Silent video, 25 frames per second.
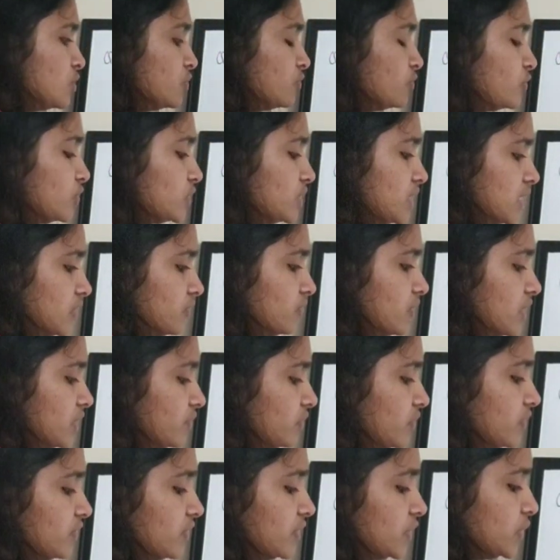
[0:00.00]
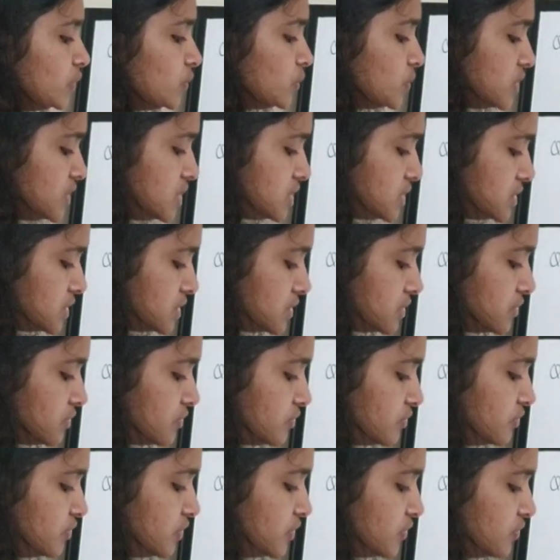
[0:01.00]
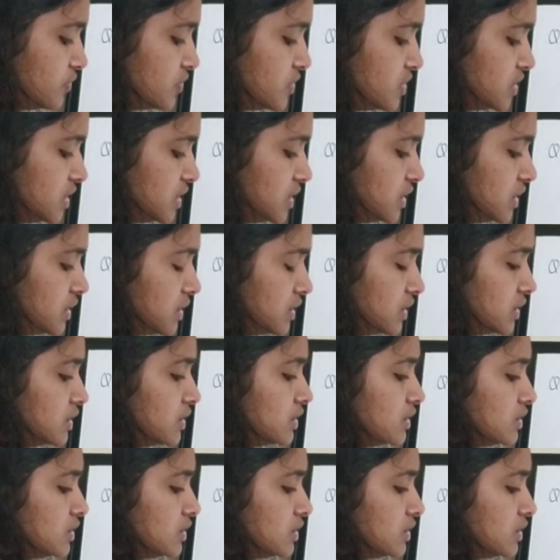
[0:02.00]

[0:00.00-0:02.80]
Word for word: For that, what we will do is 50,